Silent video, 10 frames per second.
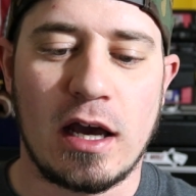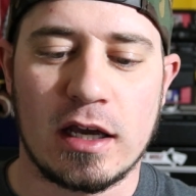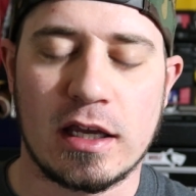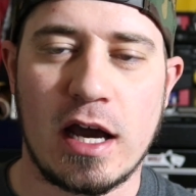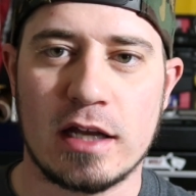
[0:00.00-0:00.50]
I
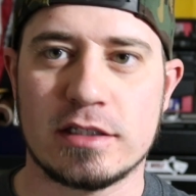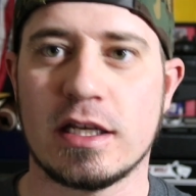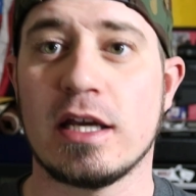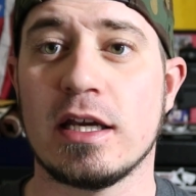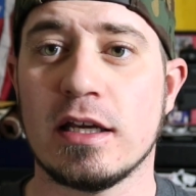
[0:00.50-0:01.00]
gotta
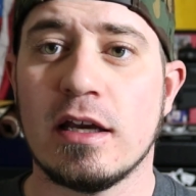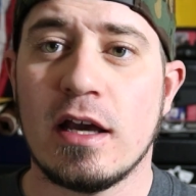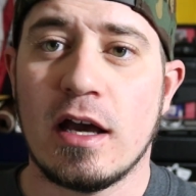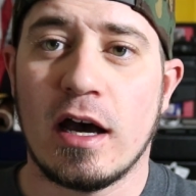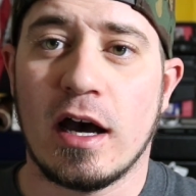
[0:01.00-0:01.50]
say,
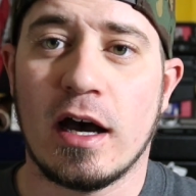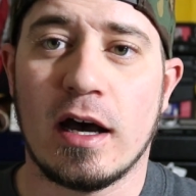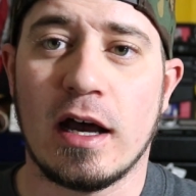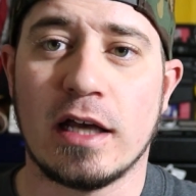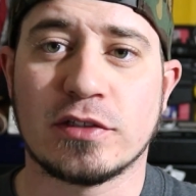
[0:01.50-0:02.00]

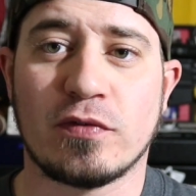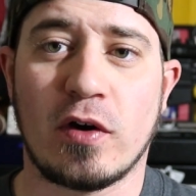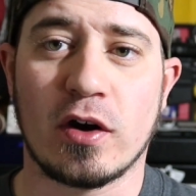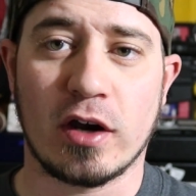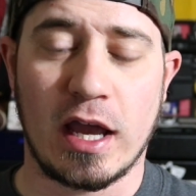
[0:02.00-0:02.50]
as
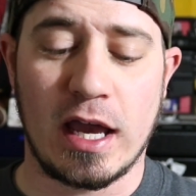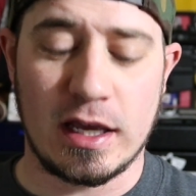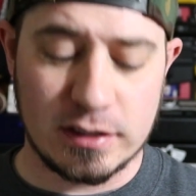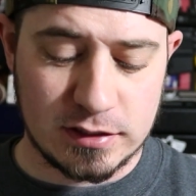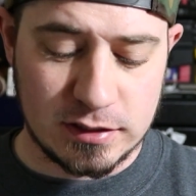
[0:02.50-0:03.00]
far
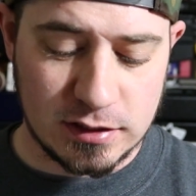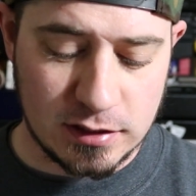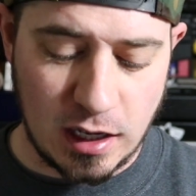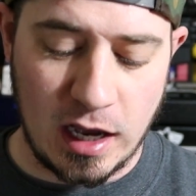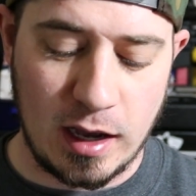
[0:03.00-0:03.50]
as
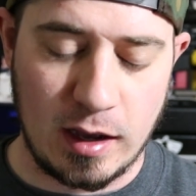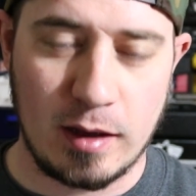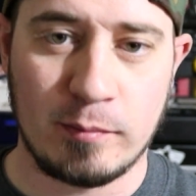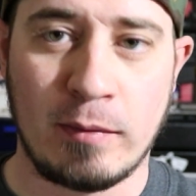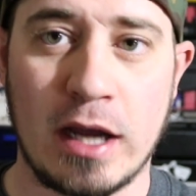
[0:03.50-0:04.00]

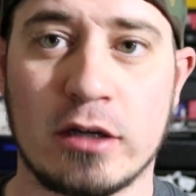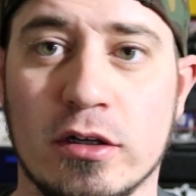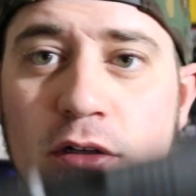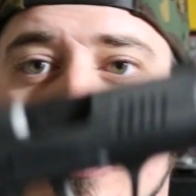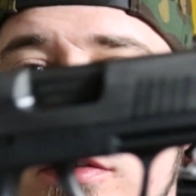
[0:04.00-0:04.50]

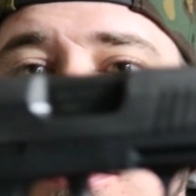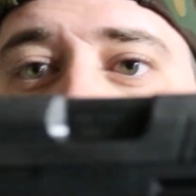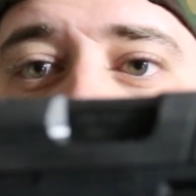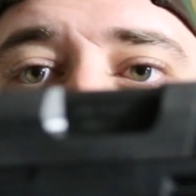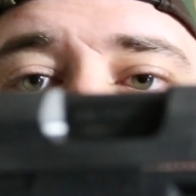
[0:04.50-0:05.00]
micro
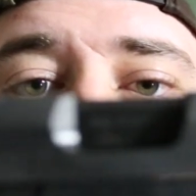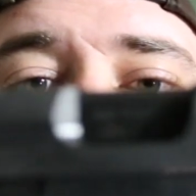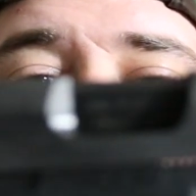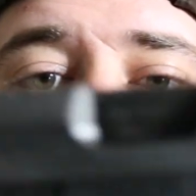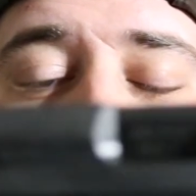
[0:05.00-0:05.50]

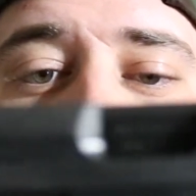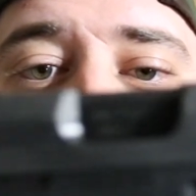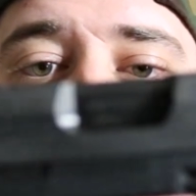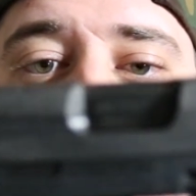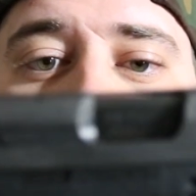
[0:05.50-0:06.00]

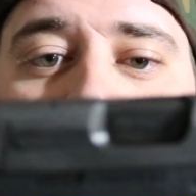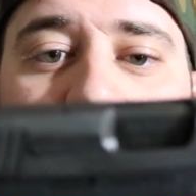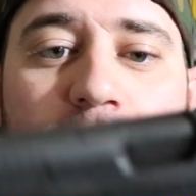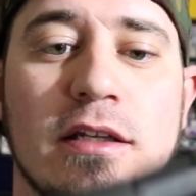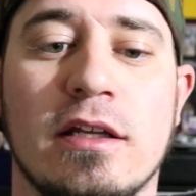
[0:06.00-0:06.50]
carries
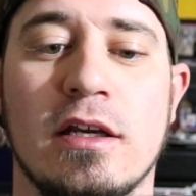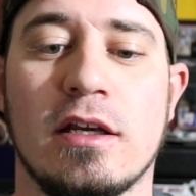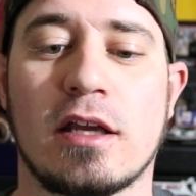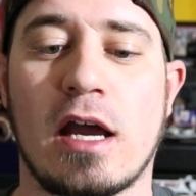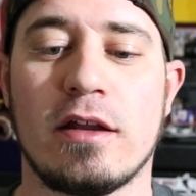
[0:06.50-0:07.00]
and
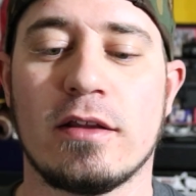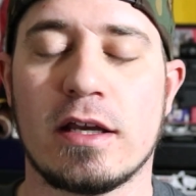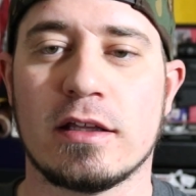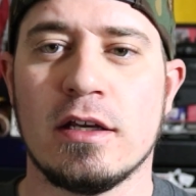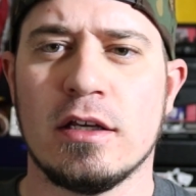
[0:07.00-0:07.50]
kind of
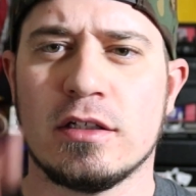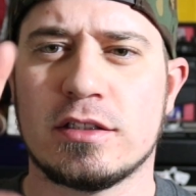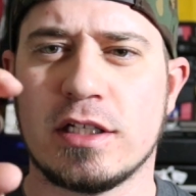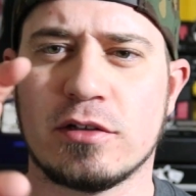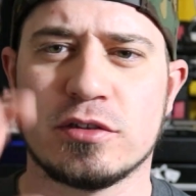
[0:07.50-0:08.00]
like
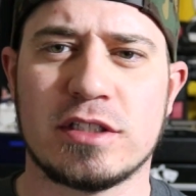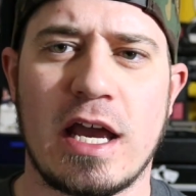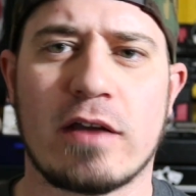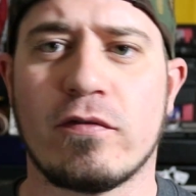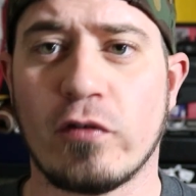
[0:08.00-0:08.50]
single
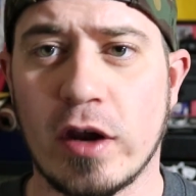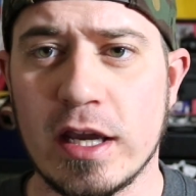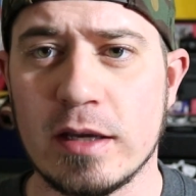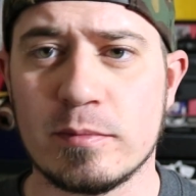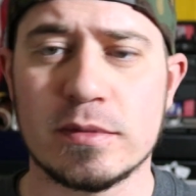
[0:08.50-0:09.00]
stack
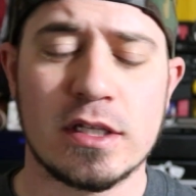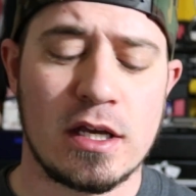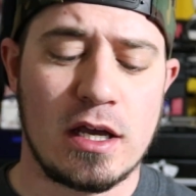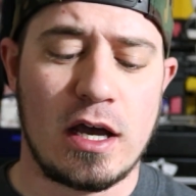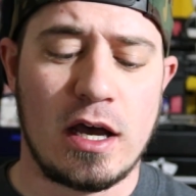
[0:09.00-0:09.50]
frames,
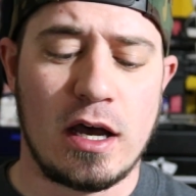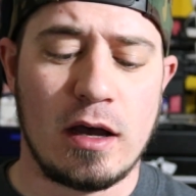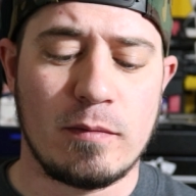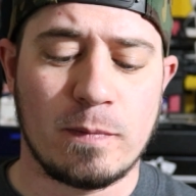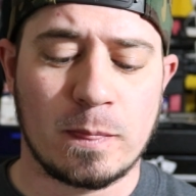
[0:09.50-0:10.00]

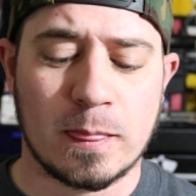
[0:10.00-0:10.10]
I